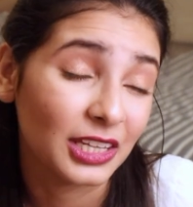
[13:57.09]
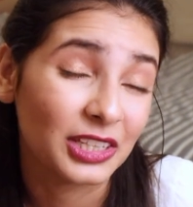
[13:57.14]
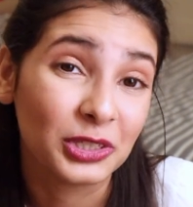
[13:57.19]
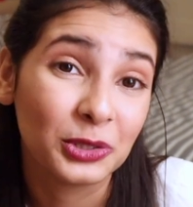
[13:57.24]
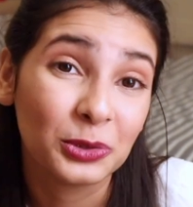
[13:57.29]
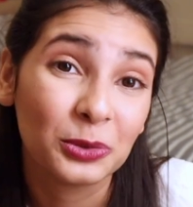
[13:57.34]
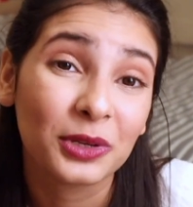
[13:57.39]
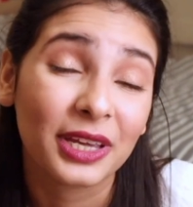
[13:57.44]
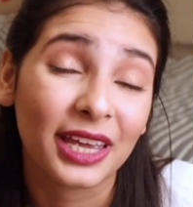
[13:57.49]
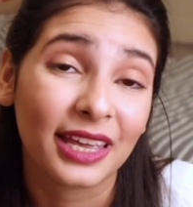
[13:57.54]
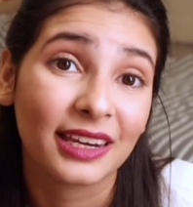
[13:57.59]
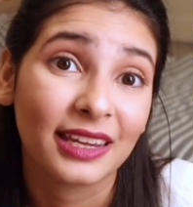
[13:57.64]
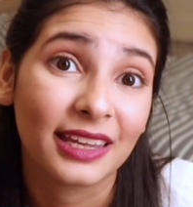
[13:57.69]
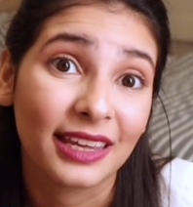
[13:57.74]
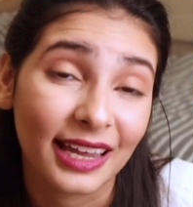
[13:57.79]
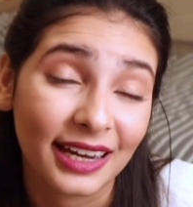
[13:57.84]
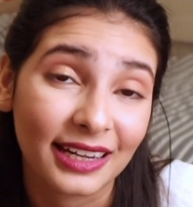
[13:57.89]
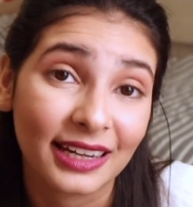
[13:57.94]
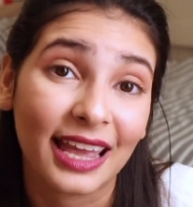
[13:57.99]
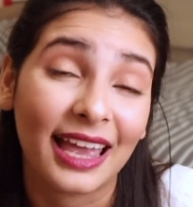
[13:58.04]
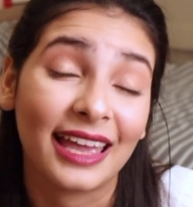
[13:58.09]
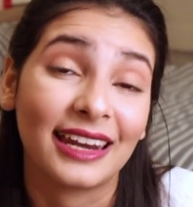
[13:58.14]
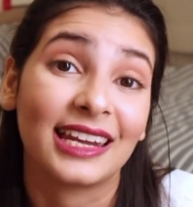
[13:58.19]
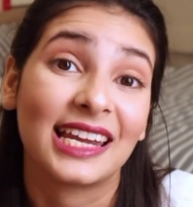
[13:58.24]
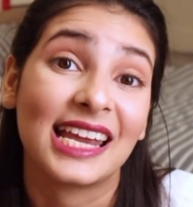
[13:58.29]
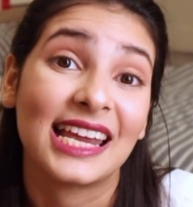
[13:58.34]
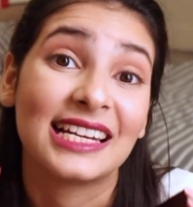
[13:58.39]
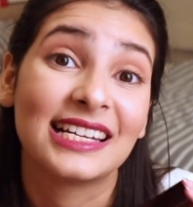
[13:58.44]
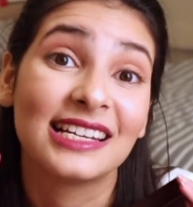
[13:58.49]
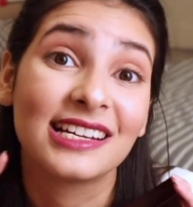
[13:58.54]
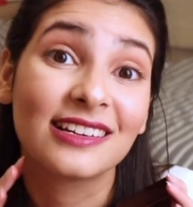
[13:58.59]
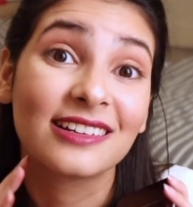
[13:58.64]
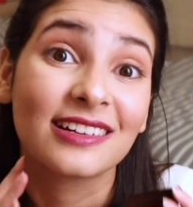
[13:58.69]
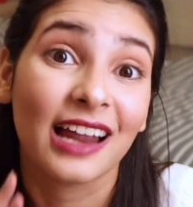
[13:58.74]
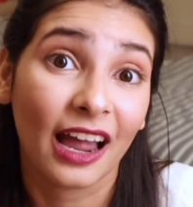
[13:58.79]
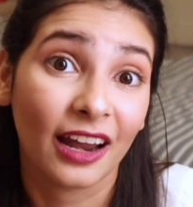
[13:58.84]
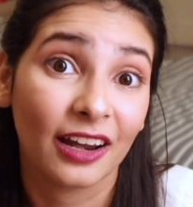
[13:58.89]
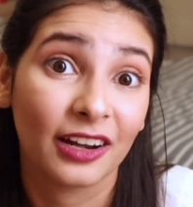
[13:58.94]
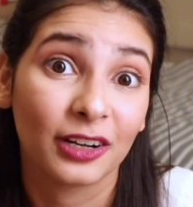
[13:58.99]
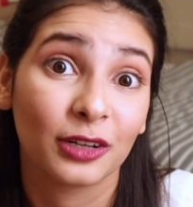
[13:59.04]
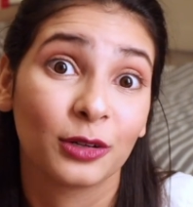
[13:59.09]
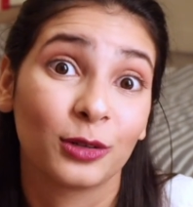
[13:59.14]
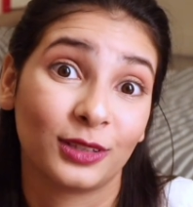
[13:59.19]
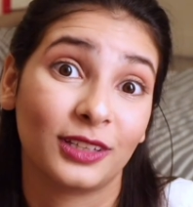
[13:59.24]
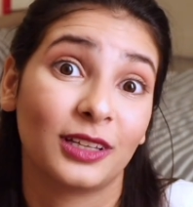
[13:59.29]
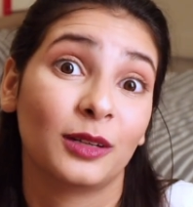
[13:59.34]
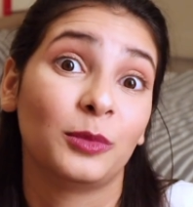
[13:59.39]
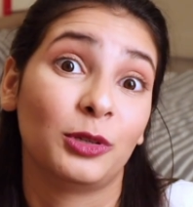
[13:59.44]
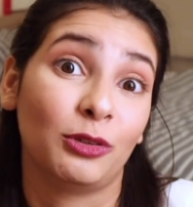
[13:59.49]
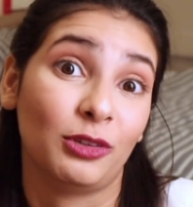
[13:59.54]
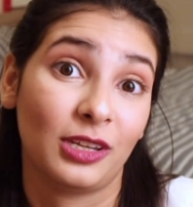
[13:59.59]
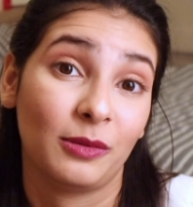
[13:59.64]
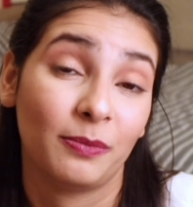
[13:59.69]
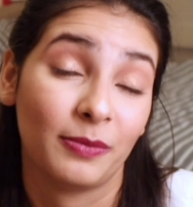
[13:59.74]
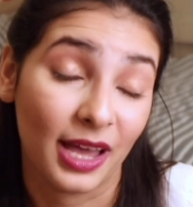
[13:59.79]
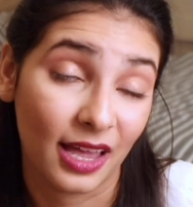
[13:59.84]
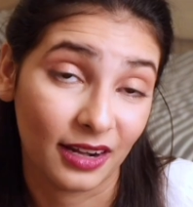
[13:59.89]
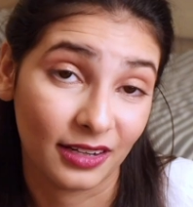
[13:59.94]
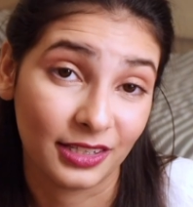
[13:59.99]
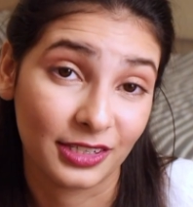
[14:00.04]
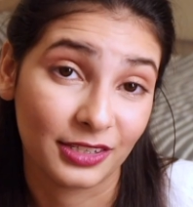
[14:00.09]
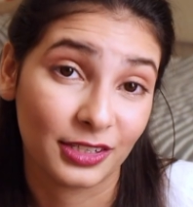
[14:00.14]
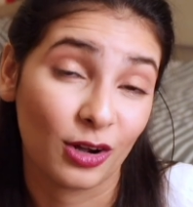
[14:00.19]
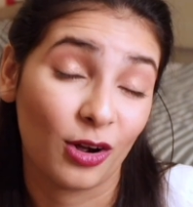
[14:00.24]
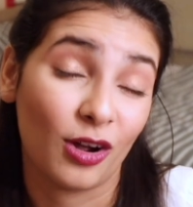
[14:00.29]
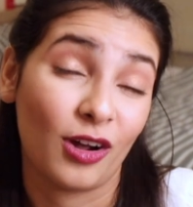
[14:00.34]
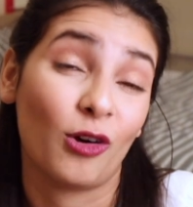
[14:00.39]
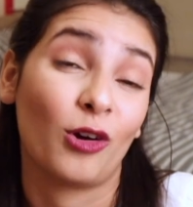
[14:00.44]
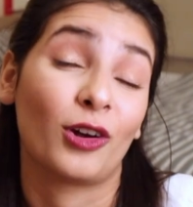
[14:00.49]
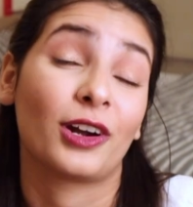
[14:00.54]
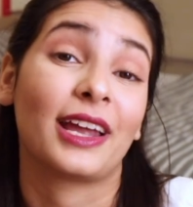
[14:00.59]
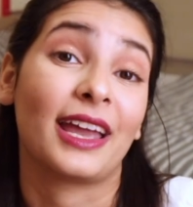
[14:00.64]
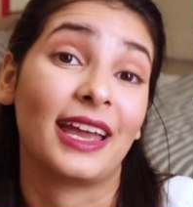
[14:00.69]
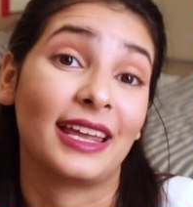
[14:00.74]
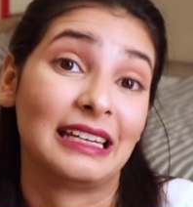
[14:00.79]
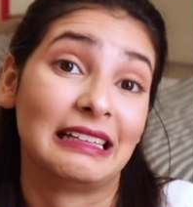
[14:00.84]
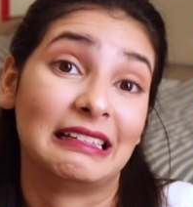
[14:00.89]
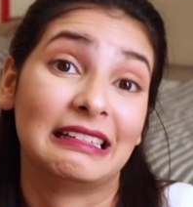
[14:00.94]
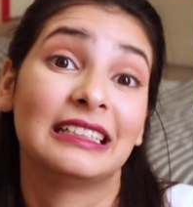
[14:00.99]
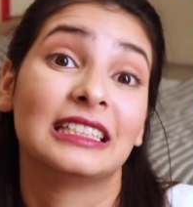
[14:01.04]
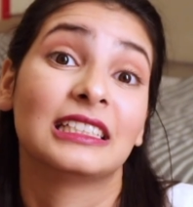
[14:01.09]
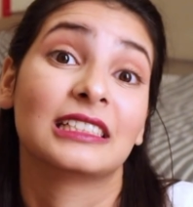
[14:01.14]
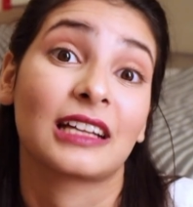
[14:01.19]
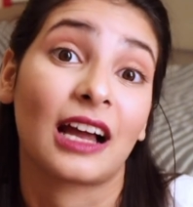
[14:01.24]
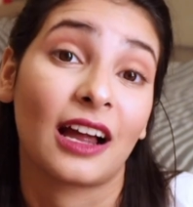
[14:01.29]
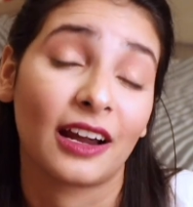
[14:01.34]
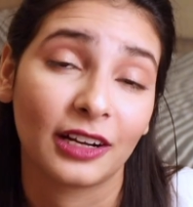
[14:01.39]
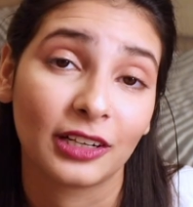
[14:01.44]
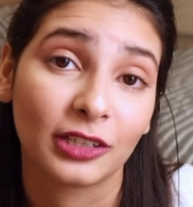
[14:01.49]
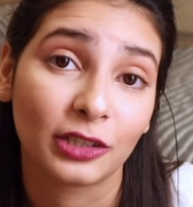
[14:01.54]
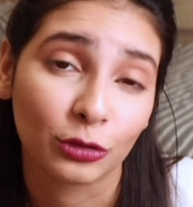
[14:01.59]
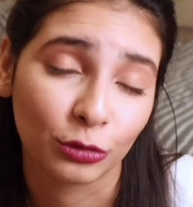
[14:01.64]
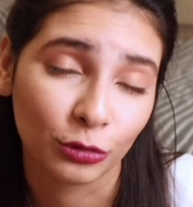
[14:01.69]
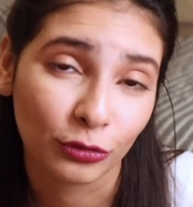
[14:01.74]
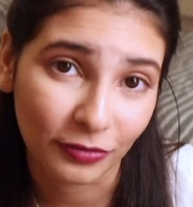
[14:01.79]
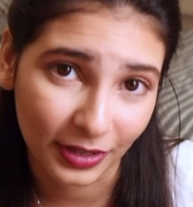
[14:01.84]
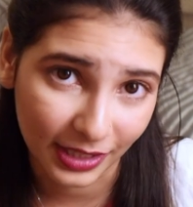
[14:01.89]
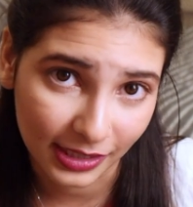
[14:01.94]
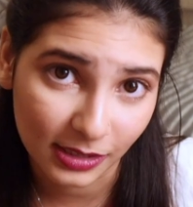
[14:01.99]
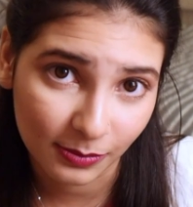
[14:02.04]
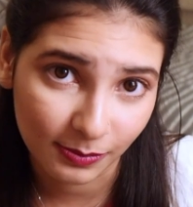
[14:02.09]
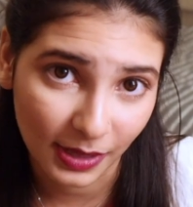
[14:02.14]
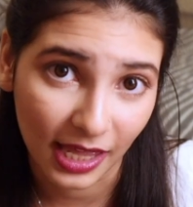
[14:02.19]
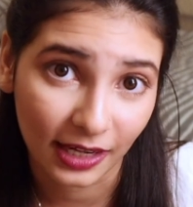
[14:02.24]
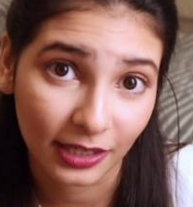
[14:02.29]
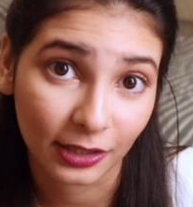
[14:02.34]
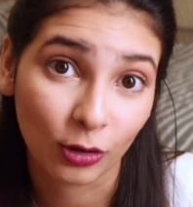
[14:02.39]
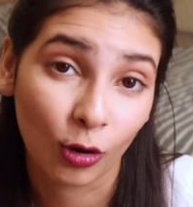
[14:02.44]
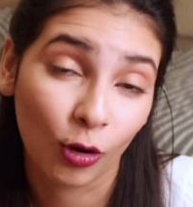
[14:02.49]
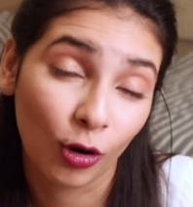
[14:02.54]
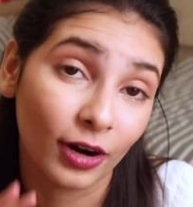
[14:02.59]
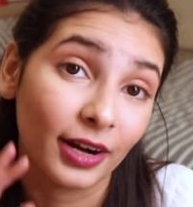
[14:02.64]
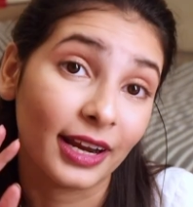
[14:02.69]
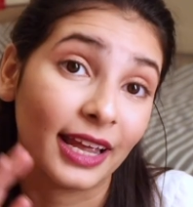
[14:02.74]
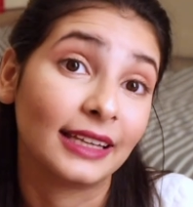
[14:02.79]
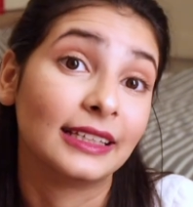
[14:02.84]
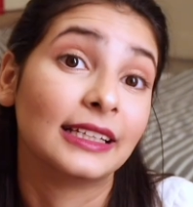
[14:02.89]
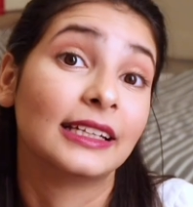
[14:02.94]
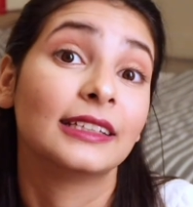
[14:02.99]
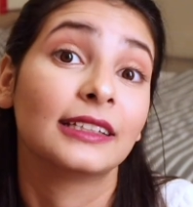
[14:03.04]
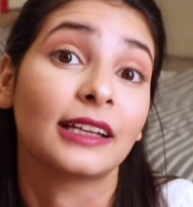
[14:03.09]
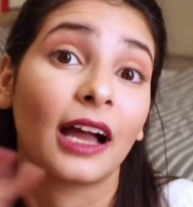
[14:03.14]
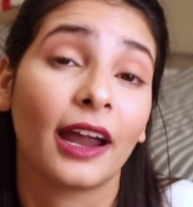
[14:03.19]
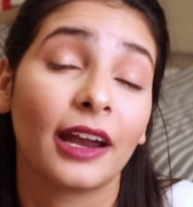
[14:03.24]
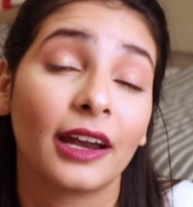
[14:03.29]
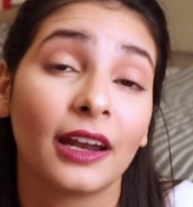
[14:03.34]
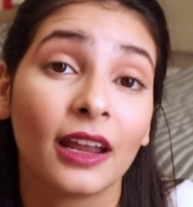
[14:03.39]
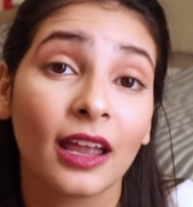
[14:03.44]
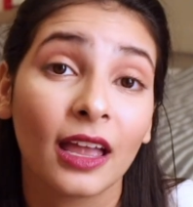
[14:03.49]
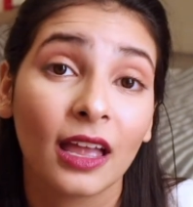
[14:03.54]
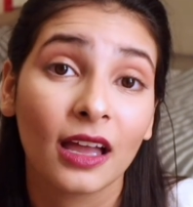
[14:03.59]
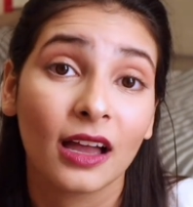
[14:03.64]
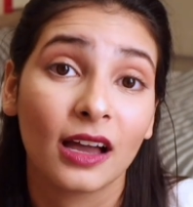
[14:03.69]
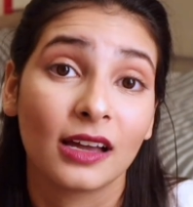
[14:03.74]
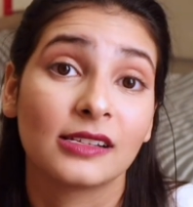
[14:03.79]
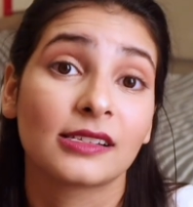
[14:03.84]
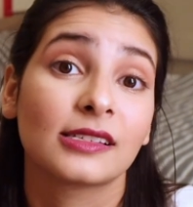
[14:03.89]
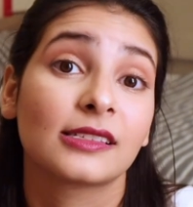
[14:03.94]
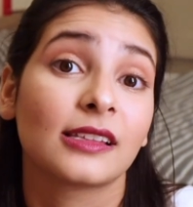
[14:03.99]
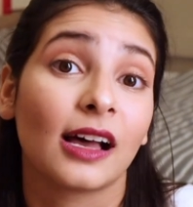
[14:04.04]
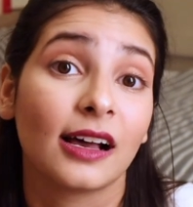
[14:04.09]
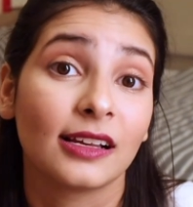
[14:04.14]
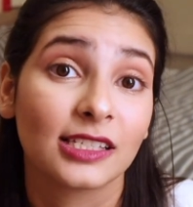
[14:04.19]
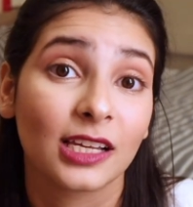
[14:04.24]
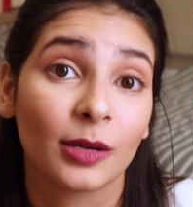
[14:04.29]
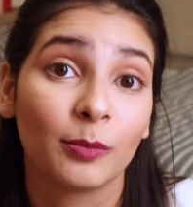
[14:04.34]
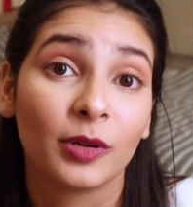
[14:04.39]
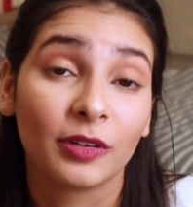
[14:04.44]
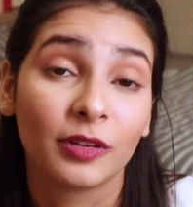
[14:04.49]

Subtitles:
You can get an entire Huda Beauty palette or an entire Too Faced palette or an entire Anastasia